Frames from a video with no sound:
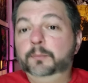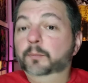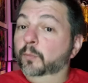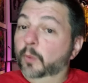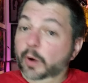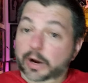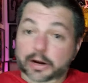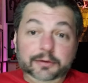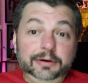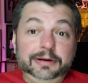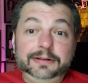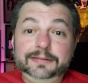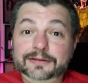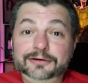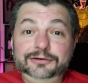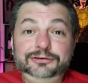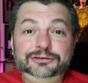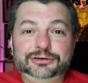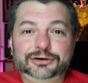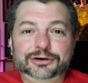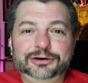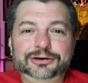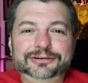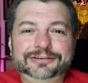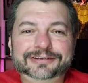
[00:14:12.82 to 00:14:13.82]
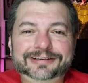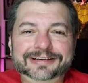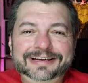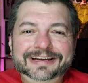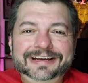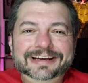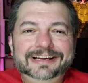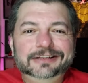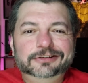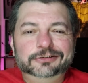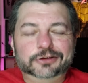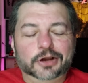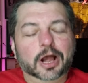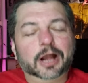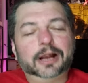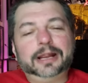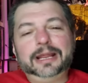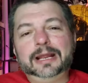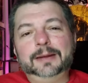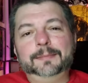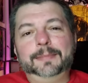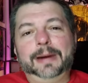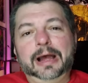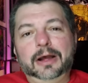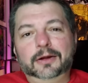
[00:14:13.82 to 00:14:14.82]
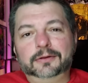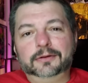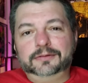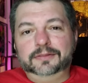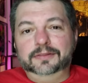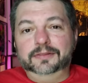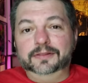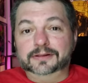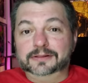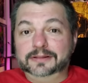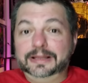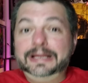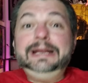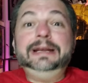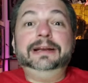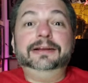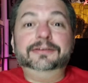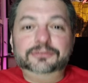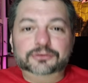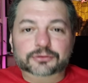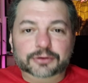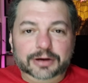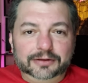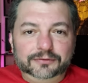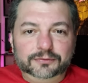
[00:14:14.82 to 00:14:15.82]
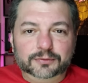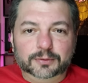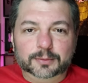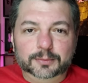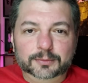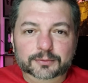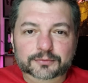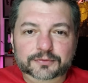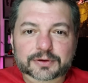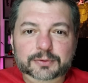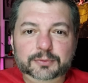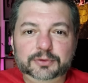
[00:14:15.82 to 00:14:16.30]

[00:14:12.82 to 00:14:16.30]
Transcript: wearing this shirt, talking about the latest Transformer movie,